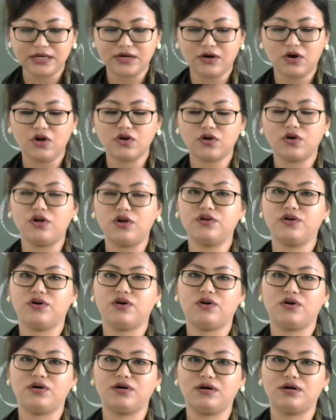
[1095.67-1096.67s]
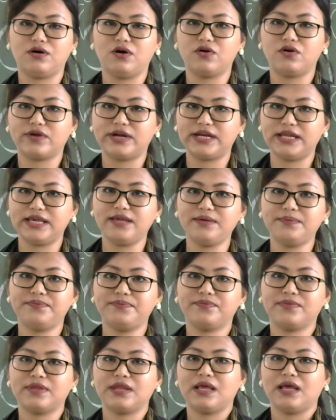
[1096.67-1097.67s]
already
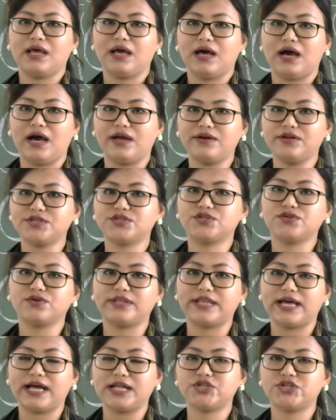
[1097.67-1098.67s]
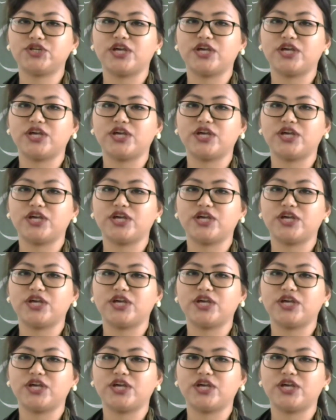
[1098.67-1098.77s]
understood that